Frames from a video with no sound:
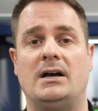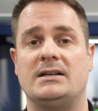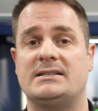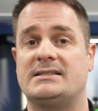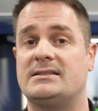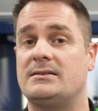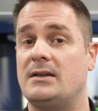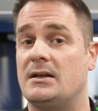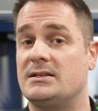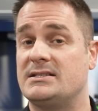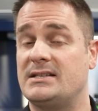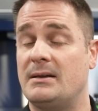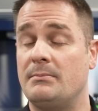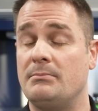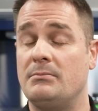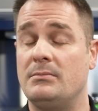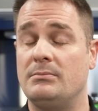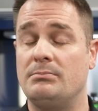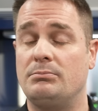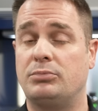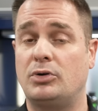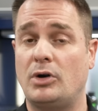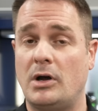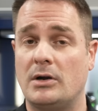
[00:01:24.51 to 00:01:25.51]

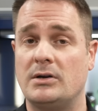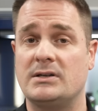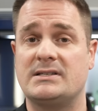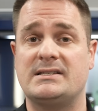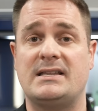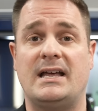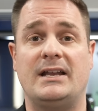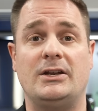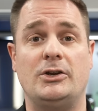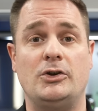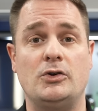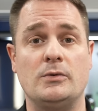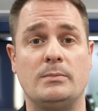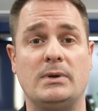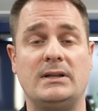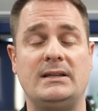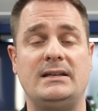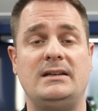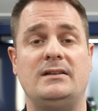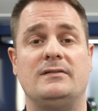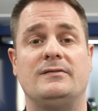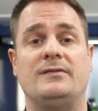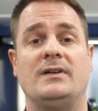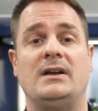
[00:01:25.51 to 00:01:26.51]
some products that you
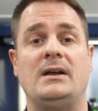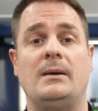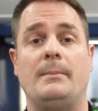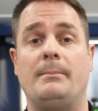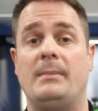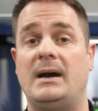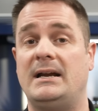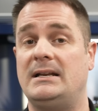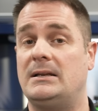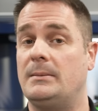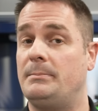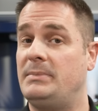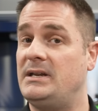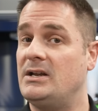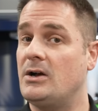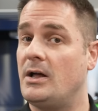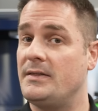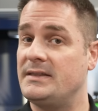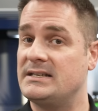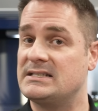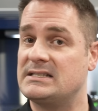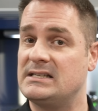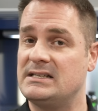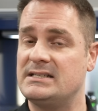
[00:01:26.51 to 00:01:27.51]
believe might be
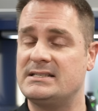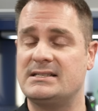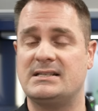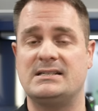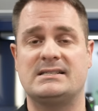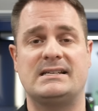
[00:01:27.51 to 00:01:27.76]
on this list,